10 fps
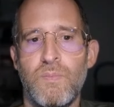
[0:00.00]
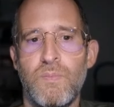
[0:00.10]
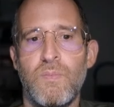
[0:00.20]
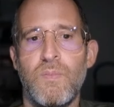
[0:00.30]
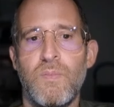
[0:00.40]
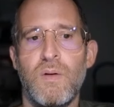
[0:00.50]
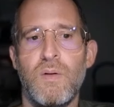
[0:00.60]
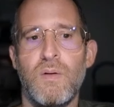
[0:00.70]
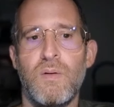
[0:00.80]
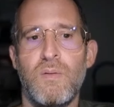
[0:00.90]

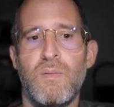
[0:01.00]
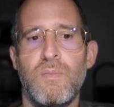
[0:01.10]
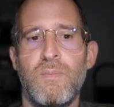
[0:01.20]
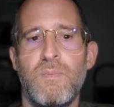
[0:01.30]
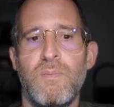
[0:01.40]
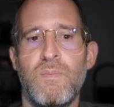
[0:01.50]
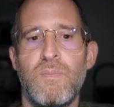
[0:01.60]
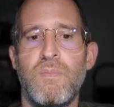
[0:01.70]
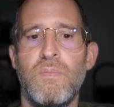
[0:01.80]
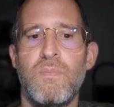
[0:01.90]

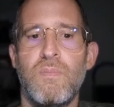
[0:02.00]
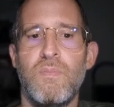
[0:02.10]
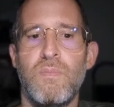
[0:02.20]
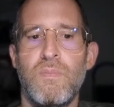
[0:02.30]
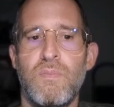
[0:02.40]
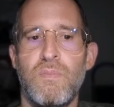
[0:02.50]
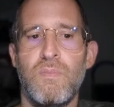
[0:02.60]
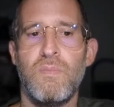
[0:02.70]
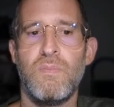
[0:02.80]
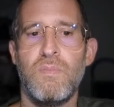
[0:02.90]

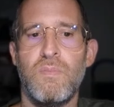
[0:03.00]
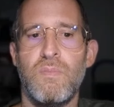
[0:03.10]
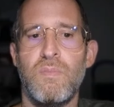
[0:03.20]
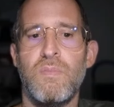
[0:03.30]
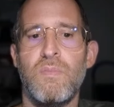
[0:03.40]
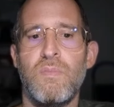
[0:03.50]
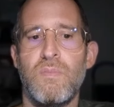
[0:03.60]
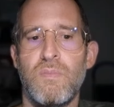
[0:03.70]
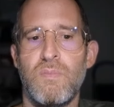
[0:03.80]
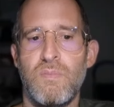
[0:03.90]

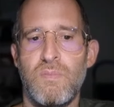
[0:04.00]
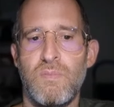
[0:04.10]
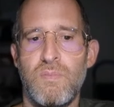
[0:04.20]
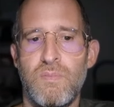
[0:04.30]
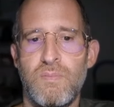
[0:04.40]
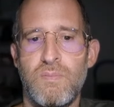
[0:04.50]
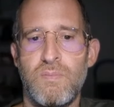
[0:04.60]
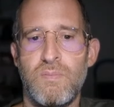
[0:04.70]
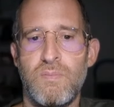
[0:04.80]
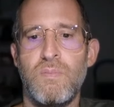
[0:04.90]

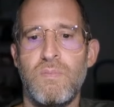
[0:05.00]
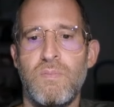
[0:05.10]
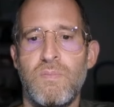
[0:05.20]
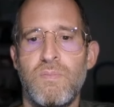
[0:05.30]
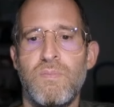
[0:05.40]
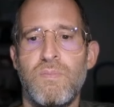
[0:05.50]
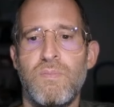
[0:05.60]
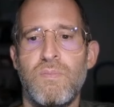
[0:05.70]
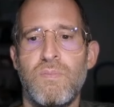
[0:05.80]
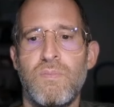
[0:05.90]

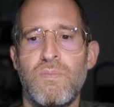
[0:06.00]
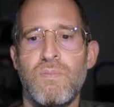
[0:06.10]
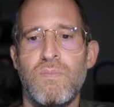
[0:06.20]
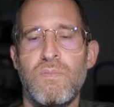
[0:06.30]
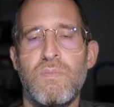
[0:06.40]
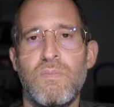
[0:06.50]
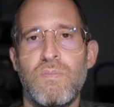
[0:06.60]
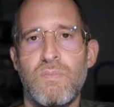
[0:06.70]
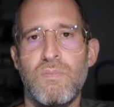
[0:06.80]
The person shown says nothing.